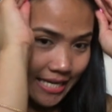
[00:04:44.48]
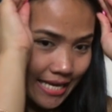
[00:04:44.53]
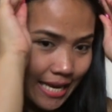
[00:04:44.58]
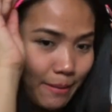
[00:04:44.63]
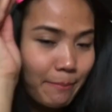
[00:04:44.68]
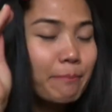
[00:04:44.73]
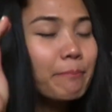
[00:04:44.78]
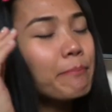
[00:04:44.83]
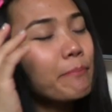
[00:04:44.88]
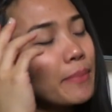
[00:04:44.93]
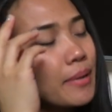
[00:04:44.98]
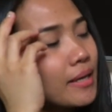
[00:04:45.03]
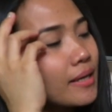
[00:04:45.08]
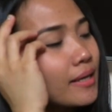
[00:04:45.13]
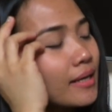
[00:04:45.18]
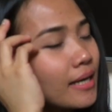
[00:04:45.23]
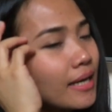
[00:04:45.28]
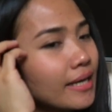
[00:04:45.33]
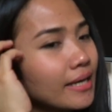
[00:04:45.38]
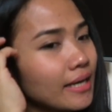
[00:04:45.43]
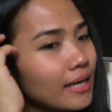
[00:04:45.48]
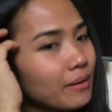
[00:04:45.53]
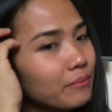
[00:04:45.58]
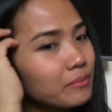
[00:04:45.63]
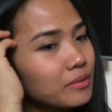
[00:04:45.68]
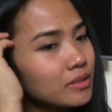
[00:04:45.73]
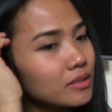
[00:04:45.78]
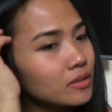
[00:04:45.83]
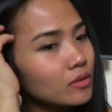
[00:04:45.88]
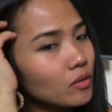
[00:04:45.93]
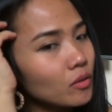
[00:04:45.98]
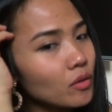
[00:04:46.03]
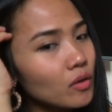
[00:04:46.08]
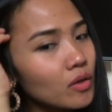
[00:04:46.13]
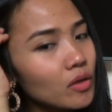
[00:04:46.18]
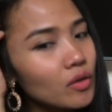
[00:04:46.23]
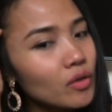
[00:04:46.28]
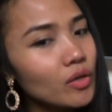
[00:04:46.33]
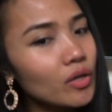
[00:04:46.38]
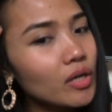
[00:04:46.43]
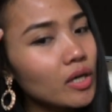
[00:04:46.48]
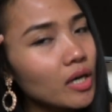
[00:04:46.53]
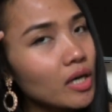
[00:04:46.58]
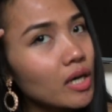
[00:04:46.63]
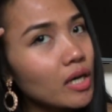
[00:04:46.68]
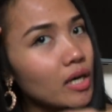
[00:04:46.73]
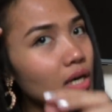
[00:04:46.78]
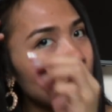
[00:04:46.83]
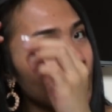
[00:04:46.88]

Yep, I have this color,